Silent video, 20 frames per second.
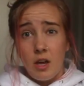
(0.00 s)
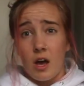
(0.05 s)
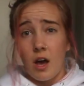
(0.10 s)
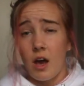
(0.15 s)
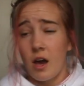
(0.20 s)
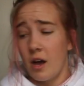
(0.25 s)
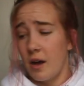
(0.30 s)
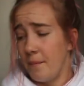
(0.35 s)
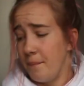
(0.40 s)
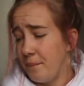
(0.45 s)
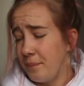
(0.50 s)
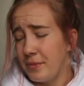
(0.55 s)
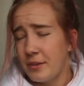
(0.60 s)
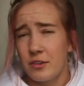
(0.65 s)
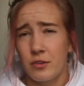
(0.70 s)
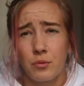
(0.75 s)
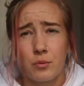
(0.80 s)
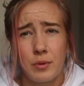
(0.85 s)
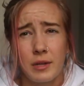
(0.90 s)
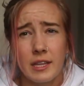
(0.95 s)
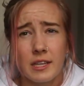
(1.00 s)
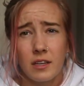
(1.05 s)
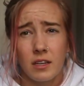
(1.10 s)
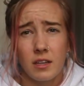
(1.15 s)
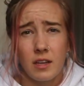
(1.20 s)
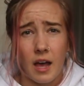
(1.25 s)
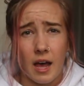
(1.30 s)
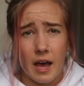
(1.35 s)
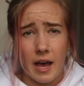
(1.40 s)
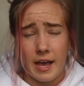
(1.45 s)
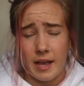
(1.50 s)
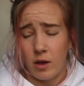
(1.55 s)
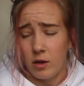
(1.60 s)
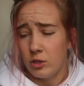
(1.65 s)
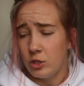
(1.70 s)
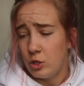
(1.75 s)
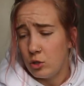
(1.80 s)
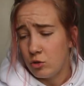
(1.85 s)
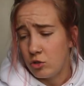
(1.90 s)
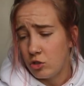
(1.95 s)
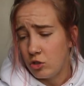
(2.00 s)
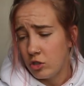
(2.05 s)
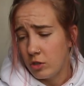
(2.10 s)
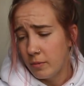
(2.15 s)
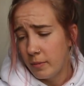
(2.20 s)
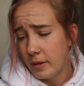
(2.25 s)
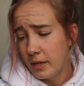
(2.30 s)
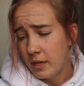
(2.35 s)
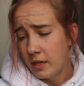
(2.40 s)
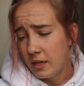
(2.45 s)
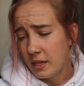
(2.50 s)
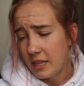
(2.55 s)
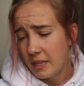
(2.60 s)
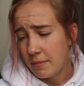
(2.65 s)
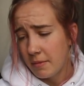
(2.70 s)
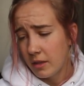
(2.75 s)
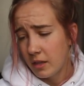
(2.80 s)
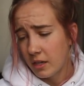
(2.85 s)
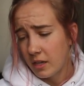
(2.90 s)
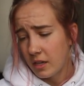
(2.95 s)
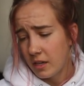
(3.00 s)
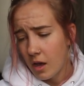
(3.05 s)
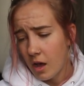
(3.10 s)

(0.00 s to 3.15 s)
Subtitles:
There's a really good guy on YouTube. Let me look.